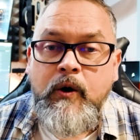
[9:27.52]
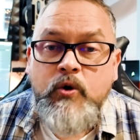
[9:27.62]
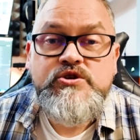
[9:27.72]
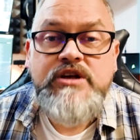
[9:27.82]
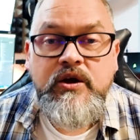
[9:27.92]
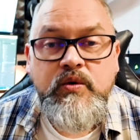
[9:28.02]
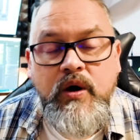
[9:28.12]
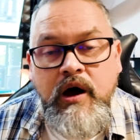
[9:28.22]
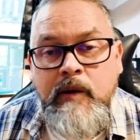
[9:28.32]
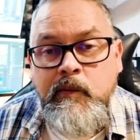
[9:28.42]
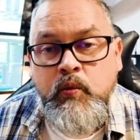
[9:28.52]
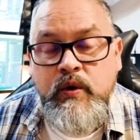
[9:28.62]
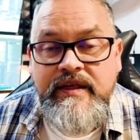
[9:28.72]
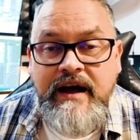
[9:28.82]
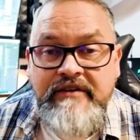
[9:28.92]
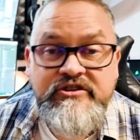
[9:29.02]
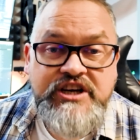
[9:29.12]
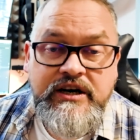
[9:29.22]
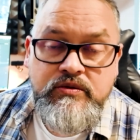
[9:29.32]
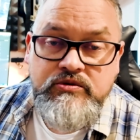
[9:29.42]
Also, with our other
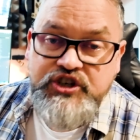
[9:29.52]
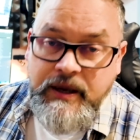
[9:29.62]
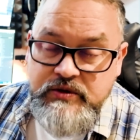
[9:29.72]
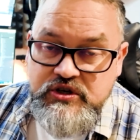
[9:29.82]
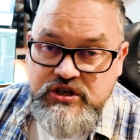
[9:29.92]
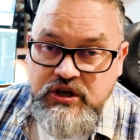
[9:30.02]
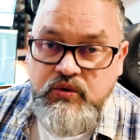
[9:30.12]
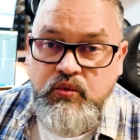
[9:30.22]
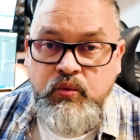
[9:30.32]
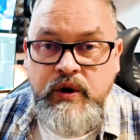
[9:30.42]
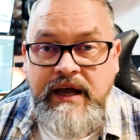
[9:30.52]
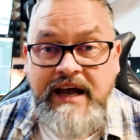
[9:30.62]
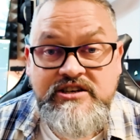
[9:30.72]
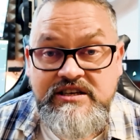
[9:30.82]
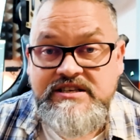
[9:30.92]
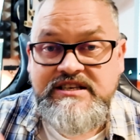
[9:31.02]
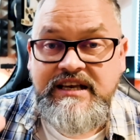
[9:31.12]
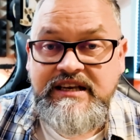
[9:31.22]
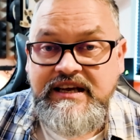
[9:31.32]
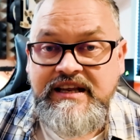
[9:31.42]
channel, Shep and Sue, where, as you can
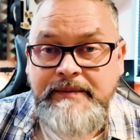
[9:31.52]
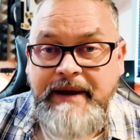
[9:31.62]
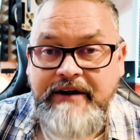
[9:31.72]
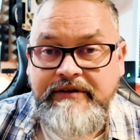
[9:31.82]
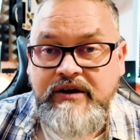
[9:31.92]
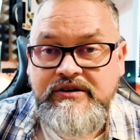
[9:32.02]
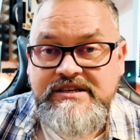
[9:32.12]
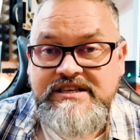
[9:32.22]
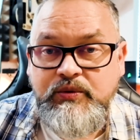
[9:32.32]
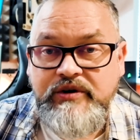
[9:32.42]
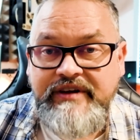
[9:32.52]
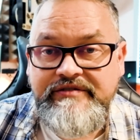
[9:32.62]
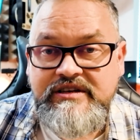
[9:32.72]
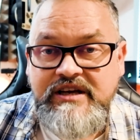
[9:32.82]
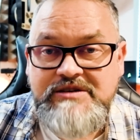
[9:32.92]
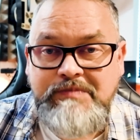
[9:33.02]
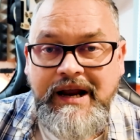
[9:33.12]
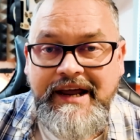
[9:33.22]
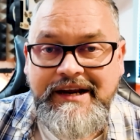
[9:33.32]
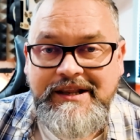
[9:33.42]
see in the background, you can see one of our videos
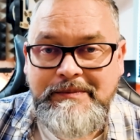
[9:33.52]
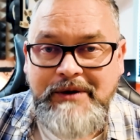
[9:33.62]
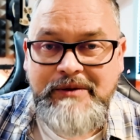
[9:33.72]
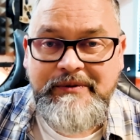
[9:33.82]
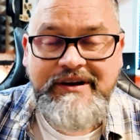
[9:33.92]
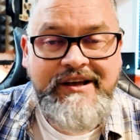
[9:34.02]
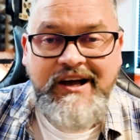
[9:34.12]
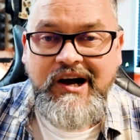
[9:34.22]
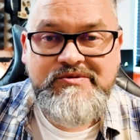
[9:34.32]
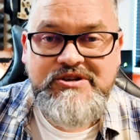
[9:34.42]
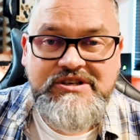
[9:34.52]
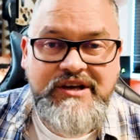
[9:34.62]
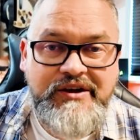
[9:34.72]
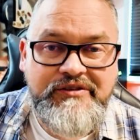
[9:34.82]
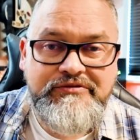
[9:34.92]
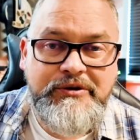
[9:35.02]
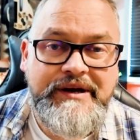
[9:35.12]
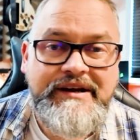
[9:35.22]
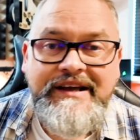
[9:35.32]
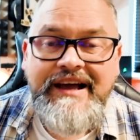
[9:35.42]
playing at the moment. I'm just going through
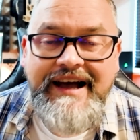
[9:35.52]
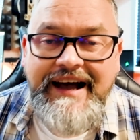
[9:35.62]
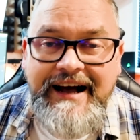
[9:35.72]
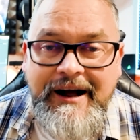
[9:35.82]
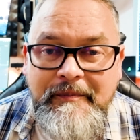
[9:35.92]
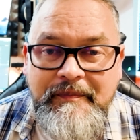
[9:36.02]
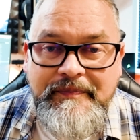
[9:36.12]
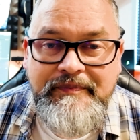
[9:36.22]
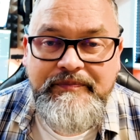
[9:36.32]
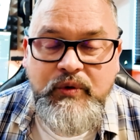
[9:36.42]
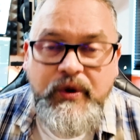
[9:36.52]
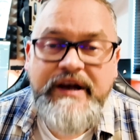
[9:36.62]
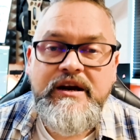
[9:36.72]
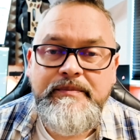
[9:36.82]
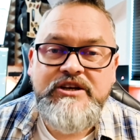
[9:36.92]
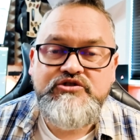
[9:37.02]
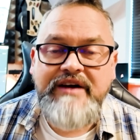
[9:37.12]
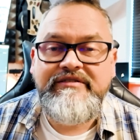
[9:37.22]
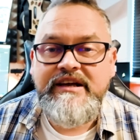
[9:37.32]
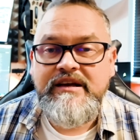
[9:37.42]
it, but we're going to be
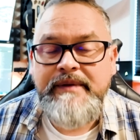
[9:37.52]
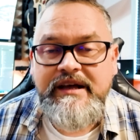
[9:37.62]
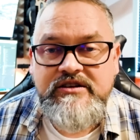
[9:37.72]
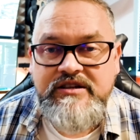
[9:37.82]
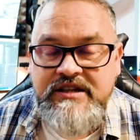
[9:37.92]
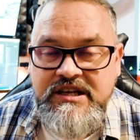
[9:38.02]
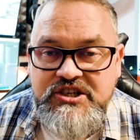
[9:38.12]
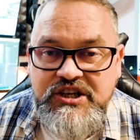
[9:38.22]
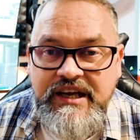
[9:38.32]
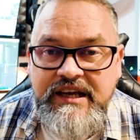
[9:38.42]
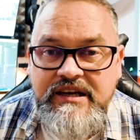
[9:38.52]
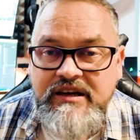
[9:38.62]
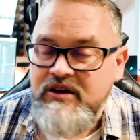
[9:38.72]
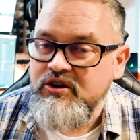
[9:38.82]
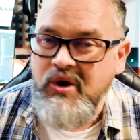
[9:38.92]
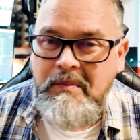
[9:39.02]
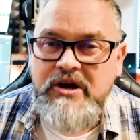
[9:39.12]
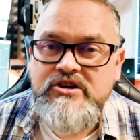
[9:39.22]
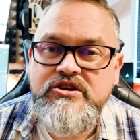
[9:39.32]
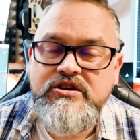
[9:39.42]
traveling a bit this year. Not
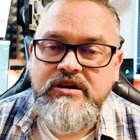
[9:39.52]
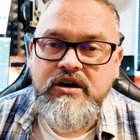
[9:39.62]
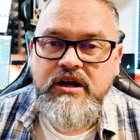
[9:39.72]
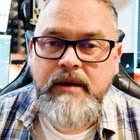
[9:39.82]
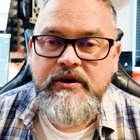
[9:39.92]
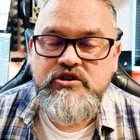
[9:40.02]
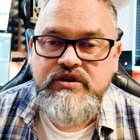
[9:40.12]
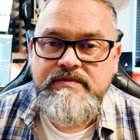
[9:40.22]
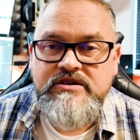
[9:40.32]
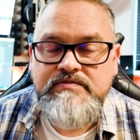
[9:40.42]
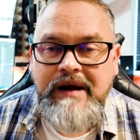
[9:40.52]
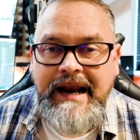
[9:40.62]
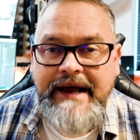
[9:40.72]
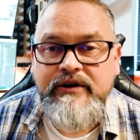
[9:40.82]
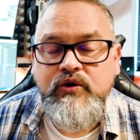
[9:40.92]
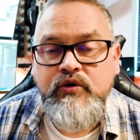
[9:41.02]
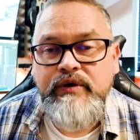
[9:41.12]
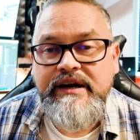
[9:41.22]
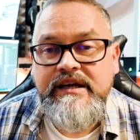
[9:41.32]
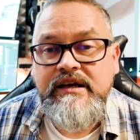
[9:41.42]
much, got a couple of trips planned
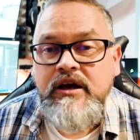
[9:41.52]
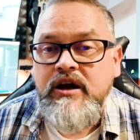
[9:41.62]
already,